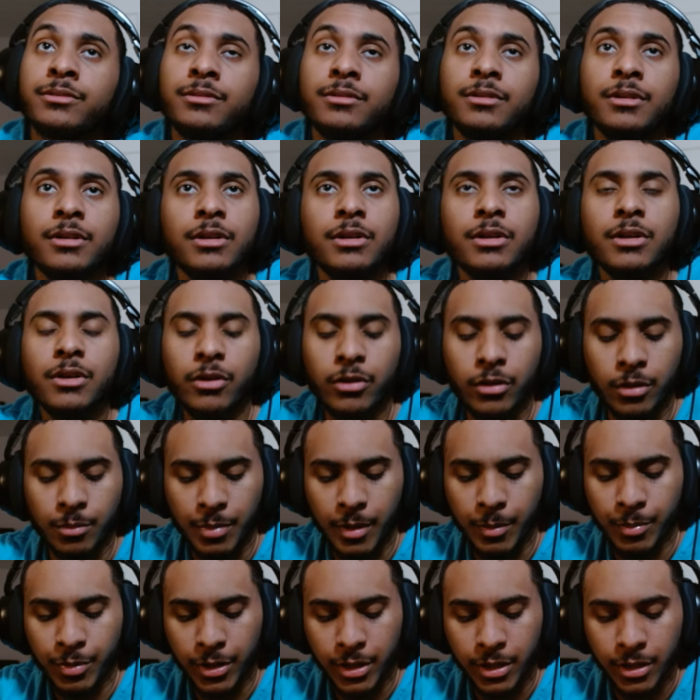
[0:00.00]
He can be
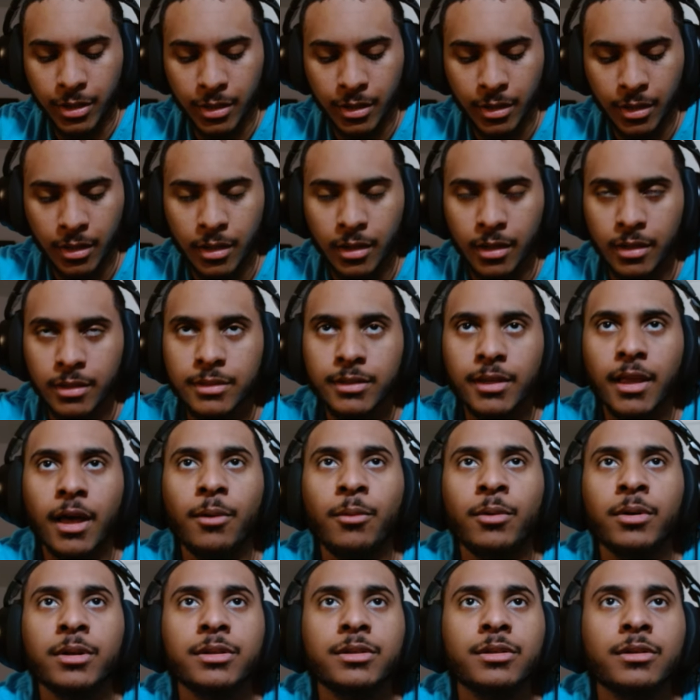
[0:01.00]
pretty good slot
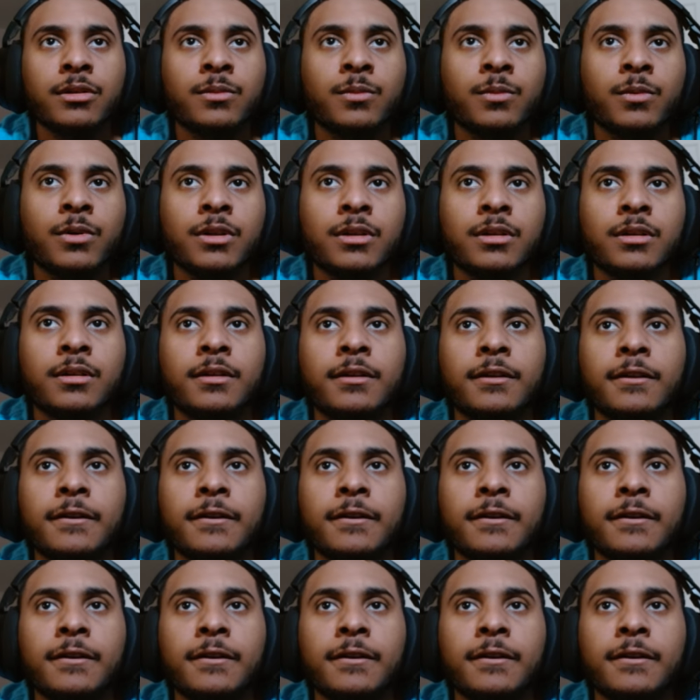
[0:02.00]
1, turn 1.